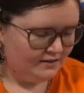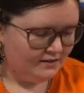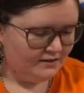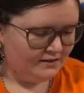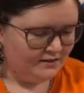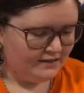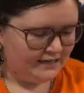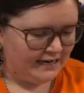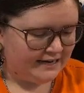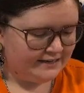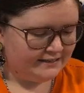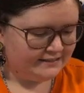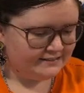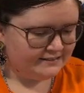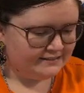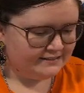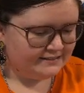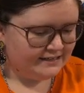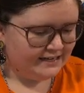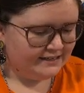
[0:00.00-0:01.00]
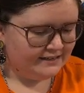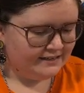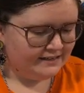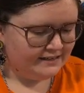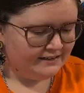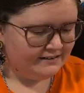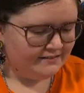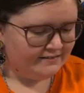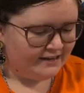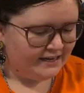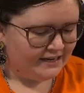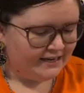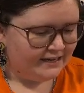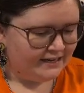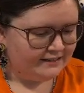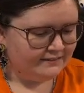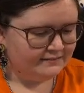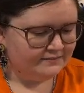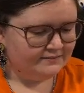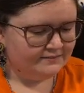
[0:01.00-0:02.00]
And it's stated
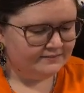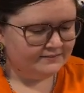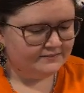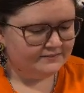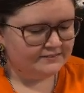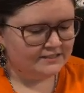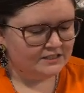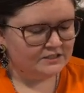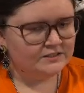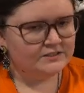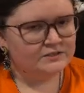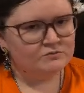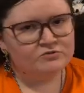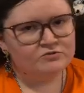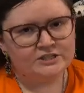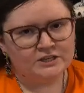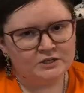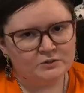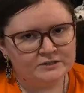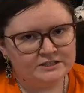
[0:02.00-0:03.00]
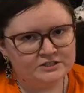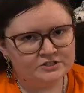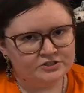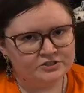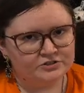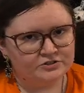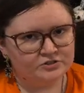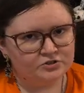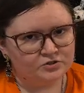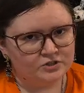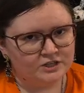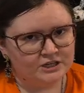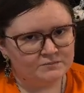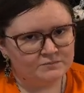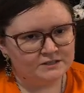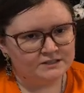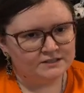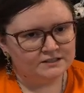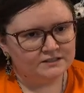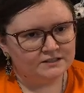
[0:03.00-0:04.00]
that there's some generational
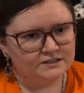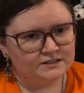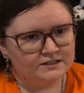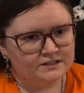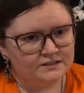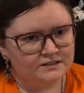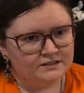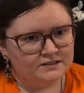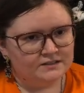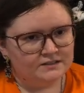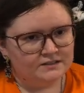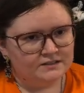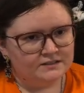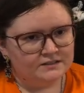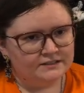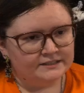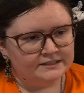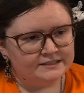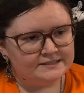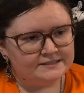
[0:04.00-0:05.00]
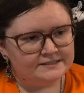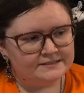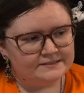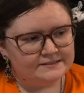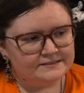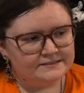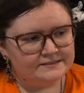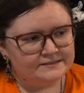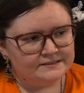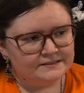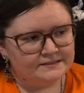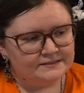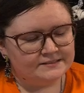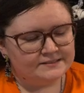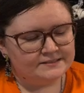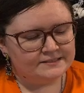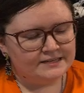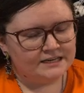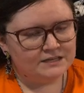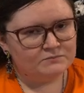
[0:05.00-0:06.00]
trauma because
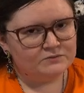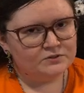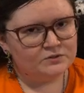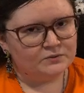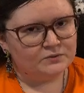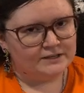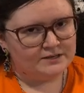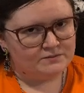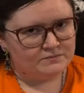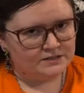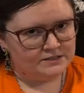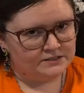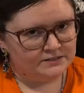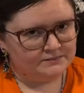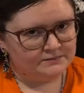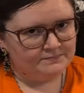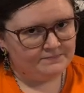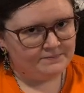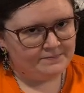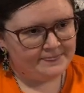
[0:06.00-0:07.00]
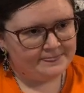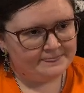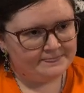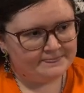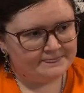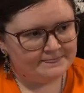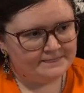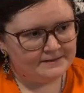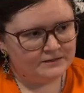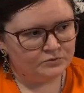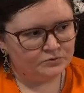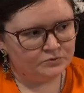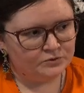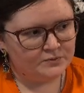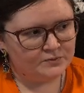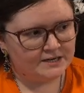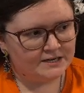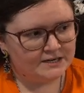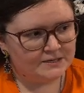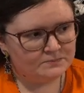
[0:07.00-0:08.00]
Sam's grandma grew
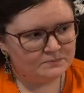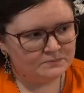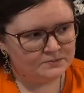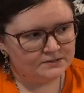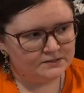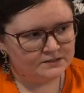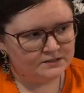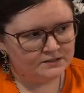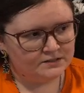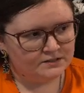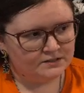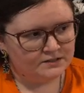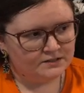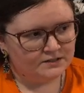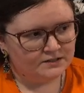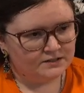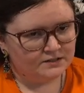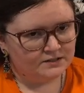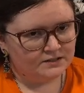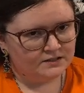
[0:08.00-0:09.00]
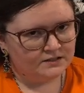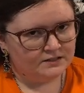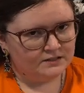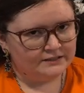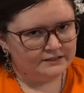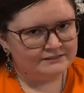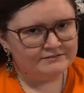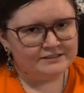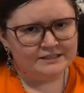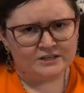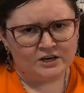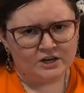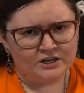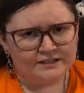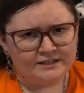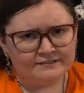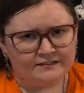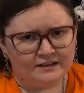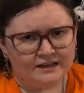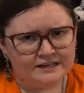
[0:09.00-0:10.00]
up living a
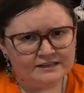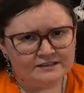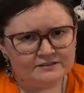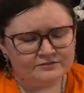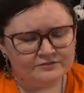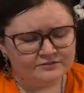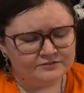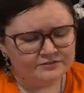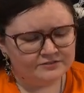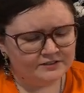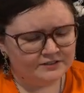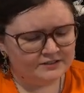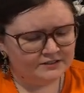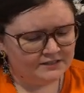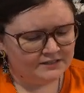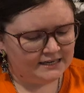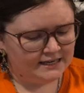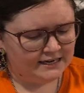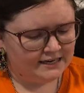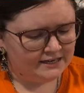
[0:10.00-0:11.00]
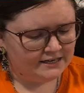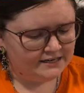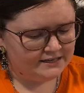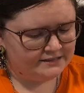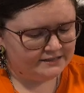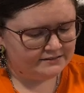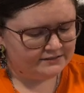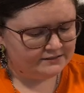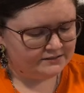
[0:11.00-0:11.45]
hard life, and